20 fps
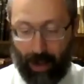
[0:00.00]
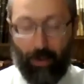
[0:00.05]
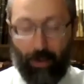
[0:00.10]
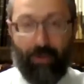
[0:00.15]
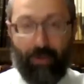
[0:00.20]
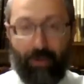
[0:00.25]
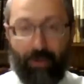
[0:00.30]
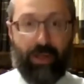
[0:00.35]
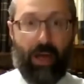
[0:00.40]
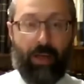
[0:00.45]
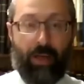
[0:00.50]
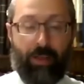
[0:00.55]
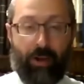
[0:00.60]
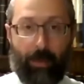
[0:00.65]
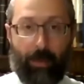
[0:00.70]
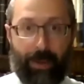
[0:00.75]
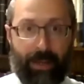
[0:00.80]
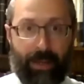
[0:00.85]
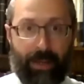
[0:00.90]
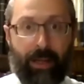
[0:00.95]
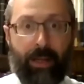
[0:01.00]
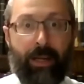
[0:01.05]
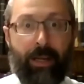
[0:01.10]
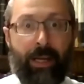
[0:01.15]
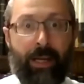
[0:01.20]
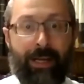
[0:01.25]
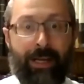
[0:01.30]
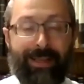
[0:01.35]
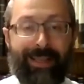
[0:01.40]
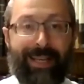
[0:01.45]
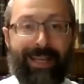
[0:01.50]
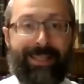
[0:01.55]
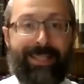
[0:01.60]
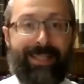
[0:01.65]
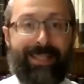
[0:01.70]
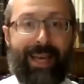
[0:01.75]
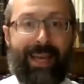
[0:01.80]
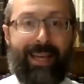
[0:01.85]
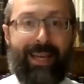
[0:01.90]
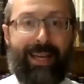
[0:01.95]
the other opinion, they
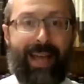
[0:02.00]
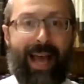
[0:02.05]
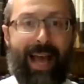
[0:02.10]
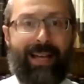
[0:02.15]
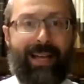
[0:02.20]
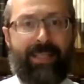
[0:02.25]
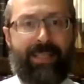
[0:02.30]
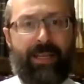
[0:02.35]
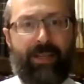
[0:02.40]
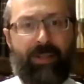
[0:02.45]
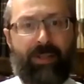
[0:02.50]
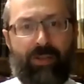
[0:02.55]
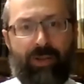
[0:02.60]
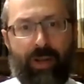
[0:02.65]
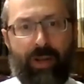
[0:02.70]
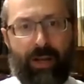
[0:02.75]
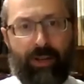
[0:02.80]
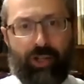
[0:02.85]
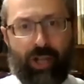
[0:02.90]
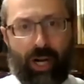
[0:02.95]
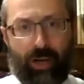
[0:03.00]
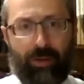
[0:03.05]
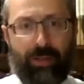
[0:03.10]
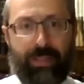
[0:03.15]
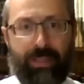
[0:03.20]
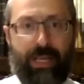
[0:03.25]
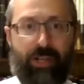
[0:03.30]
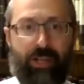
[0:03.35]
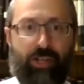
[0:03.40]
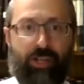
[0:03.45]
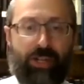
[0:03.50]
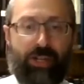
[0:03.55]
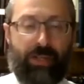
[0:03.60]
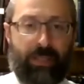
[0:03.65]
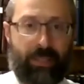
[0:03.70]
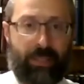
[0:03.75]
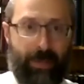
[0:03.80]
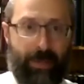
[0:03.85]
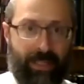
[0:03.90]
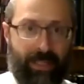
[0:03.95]
say it as a generalization,
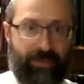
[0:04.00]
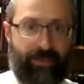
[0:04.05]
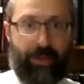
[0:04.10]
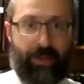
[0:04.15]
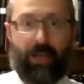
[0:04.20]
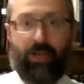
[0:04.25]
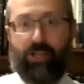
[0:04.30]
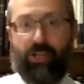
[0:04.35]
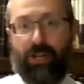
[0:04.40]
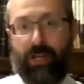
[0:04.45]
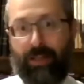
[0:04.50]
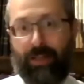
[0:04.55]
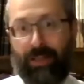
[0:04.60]
specification, and then